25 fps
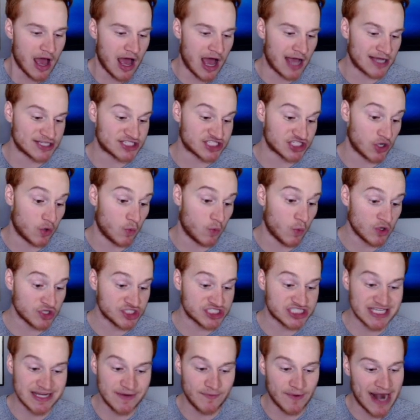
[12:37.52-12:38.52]
So we'll
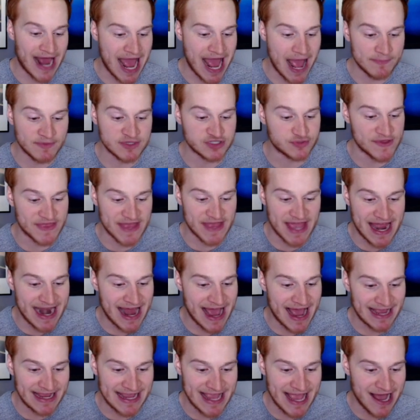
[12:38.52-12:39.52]
see what happens with
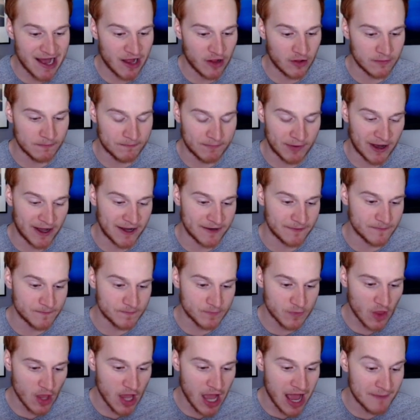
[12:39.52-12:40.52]
NIL. But,
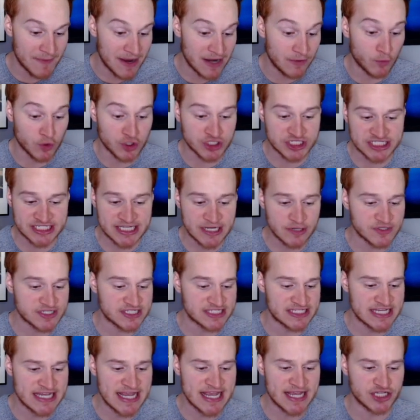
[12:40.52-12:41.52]
I mean, we're still
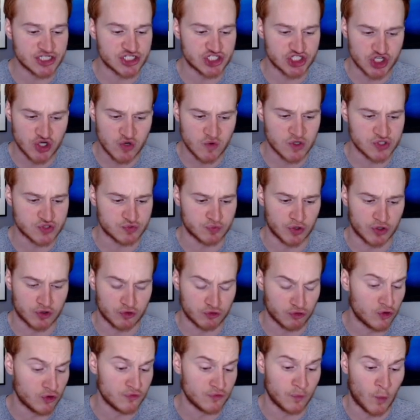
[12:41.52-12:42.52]
seeing schools
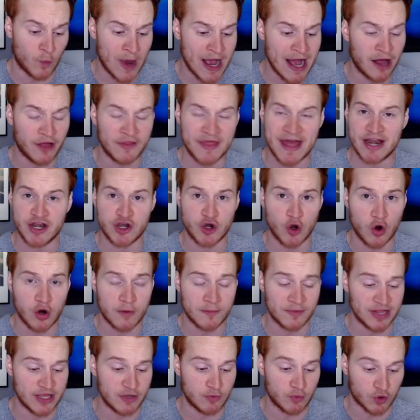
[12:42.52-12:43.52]
recruit well that
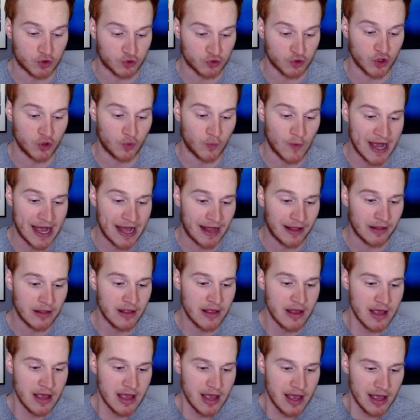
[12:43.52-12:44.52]
normally recruit well.
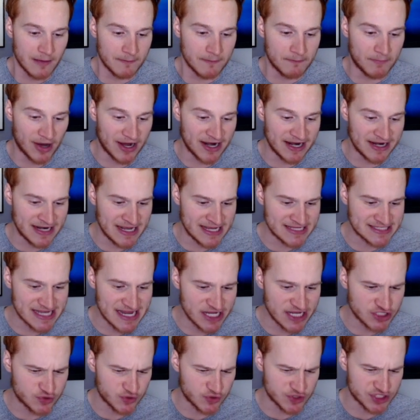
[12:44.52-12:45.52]
But it is
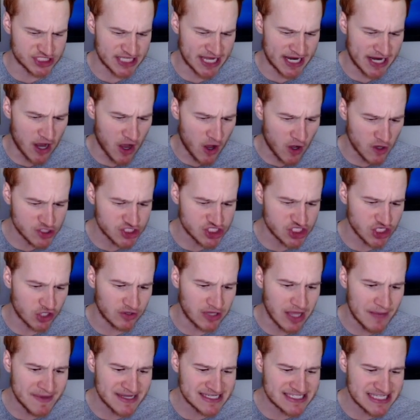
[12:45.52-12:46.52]
interesting. Also,
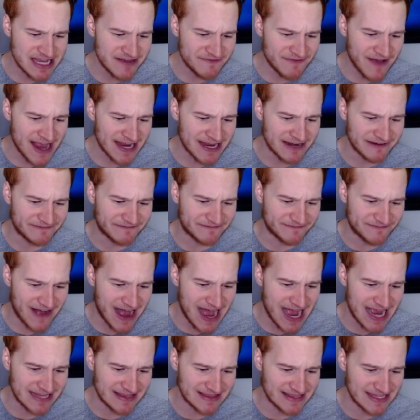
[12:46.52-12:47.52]
let me see if I can
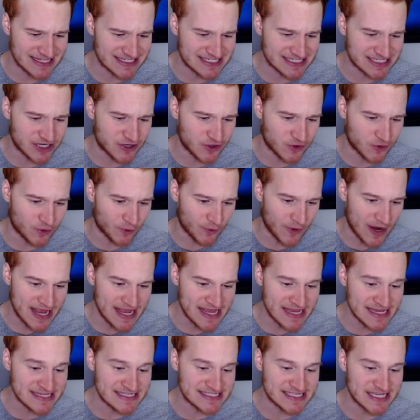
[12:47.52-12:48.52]
find this
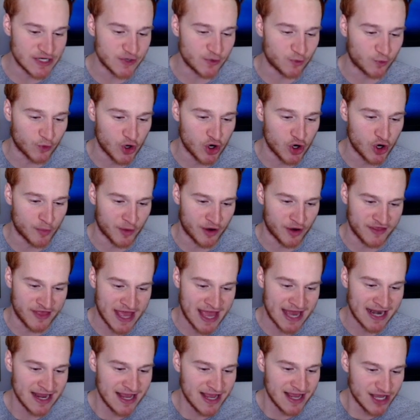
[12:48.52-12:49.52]
crazy rumor
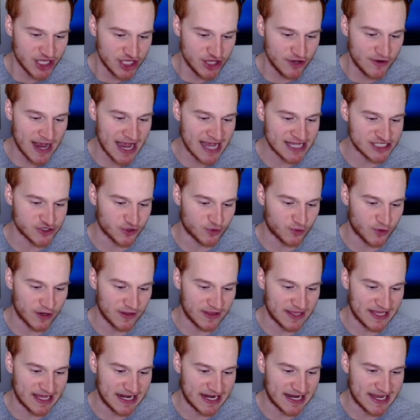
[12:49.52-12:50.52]
that you guys will
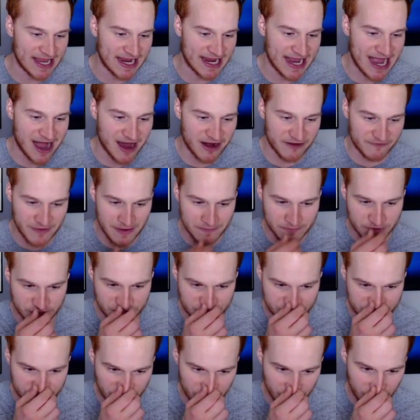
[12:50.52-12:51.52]
really get a kick out of, I'm
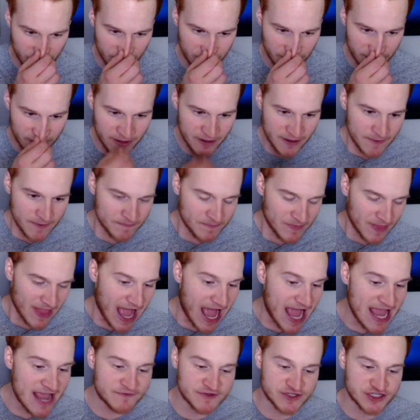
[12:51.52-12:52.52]
sure.
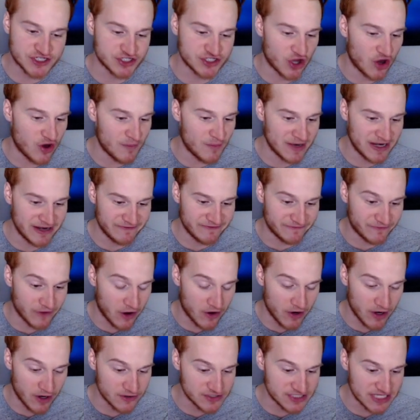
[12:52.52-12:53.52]
I have so many
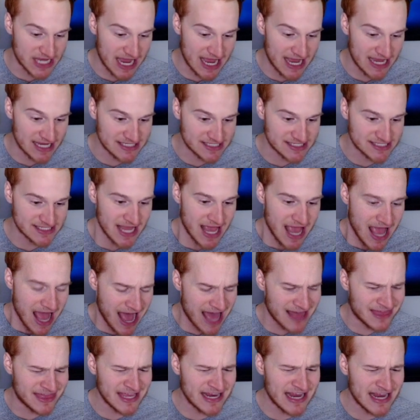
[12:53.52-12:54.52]
photos, guys.
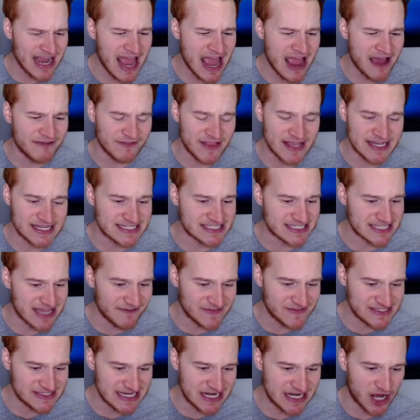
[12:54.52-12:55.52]
I think I have like
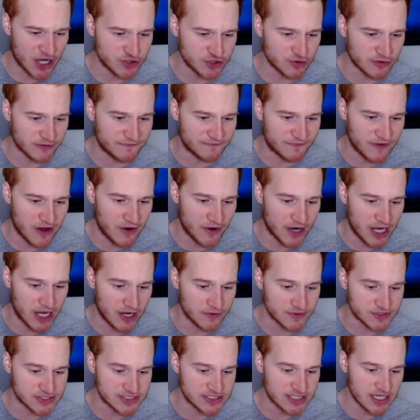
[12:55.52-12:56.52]
1,700
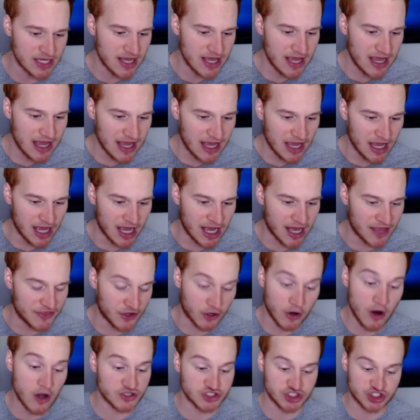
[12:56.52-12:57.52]
photos.
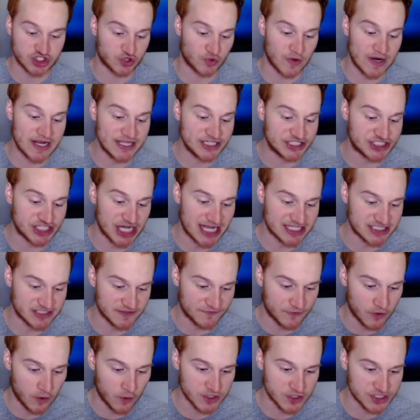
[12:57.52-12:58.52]
They're all screenshots, of
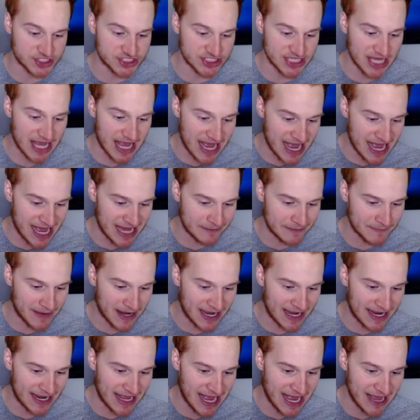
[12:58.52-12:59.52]
course, on
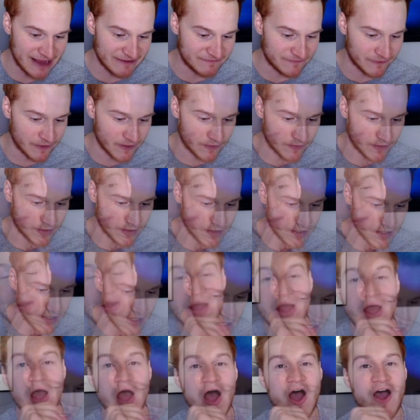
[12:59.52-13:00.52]
my iPhone.
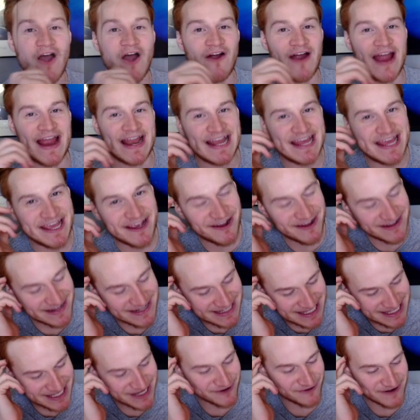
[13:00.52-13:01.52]
All right,
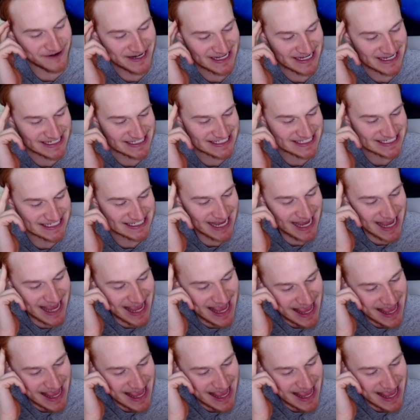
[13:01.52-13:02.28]
here it is.